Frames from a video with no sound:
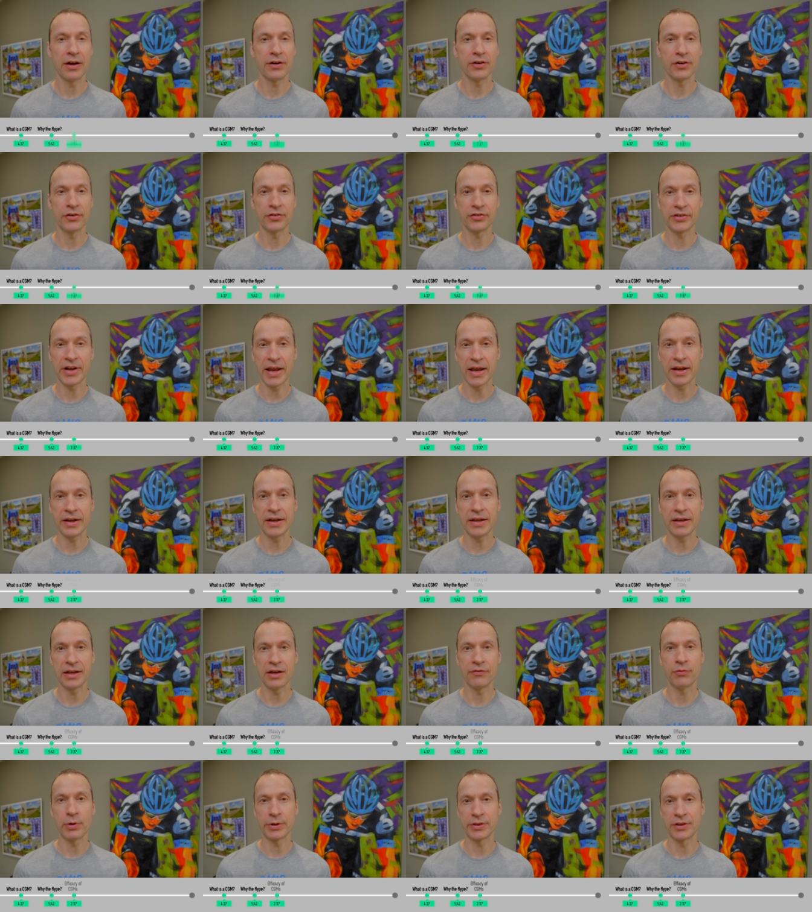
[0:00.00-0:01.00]

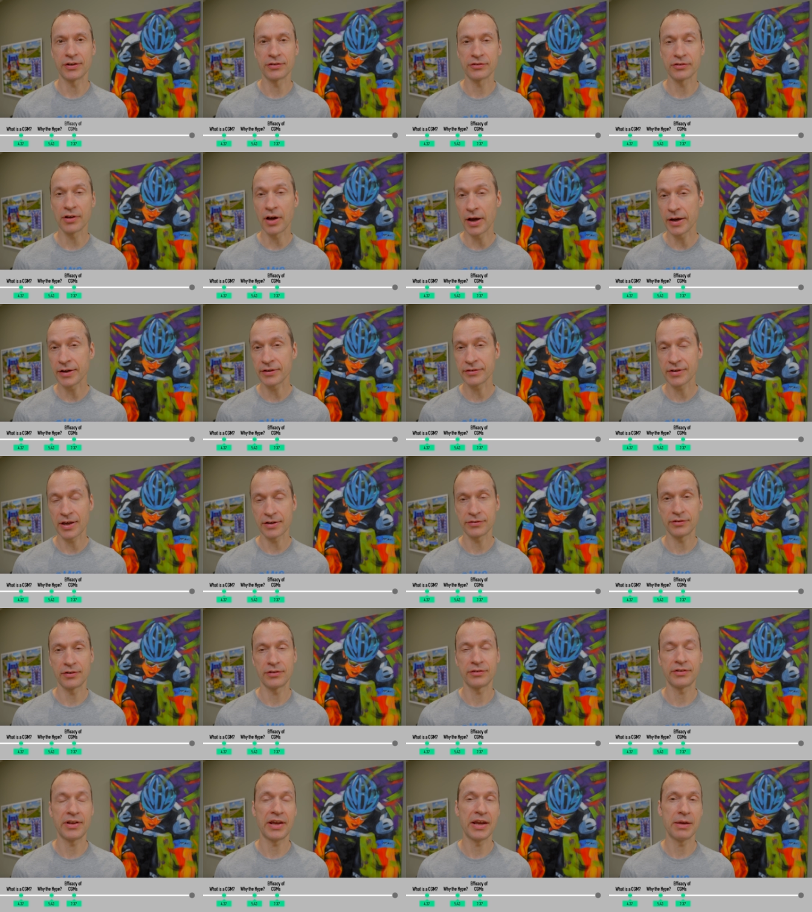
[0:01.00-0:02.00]
understanding of what the science has
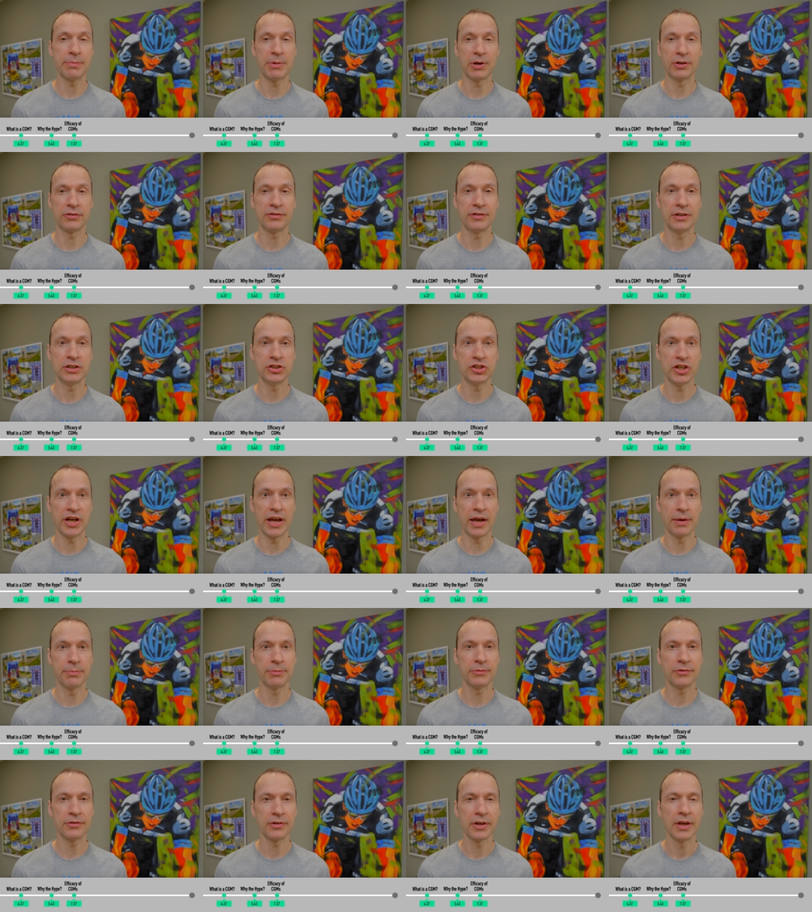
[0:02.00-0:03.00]
to say about
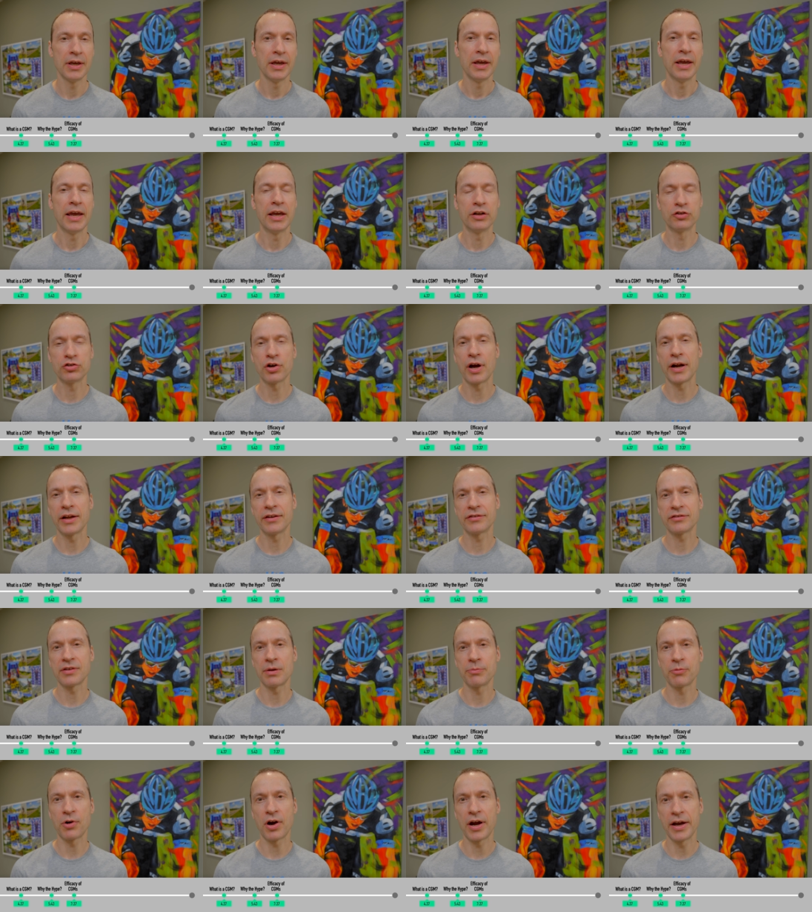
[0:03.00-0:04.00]
CGMs and try to
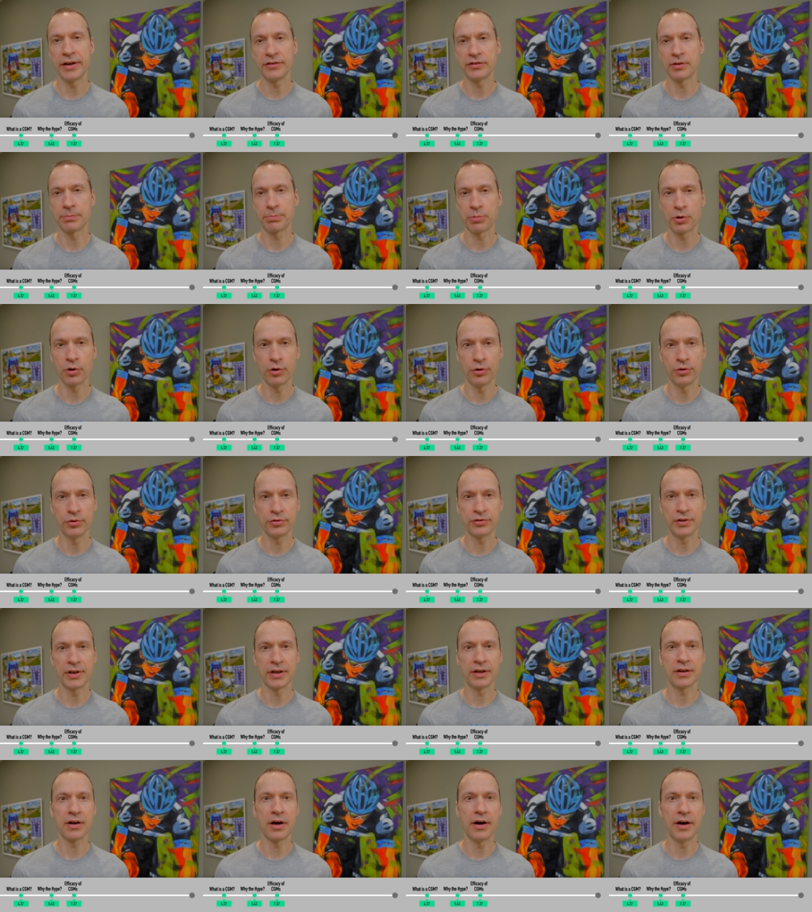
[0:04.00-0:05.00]
summarize the pros
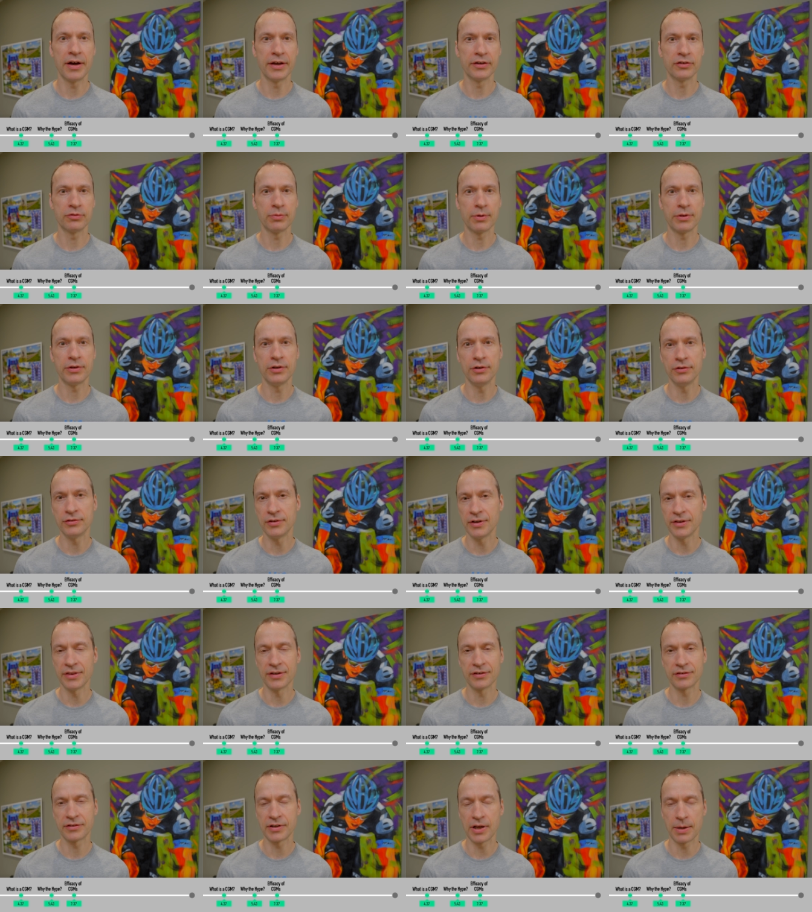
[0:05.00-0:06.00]
and cons with using
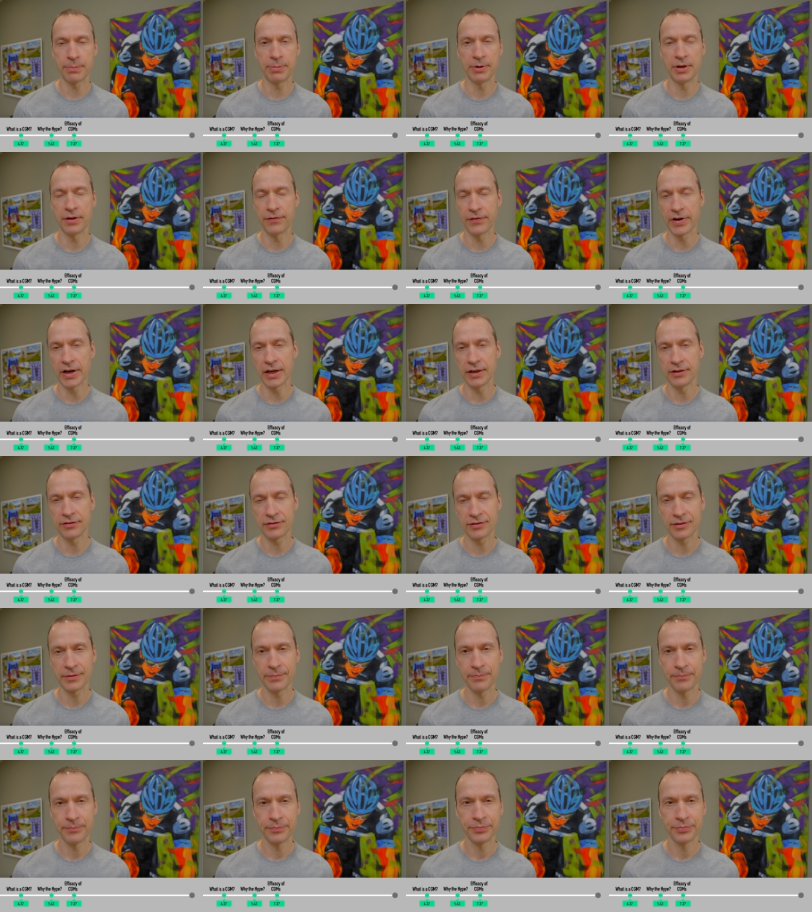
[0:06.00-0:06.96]
this type of device.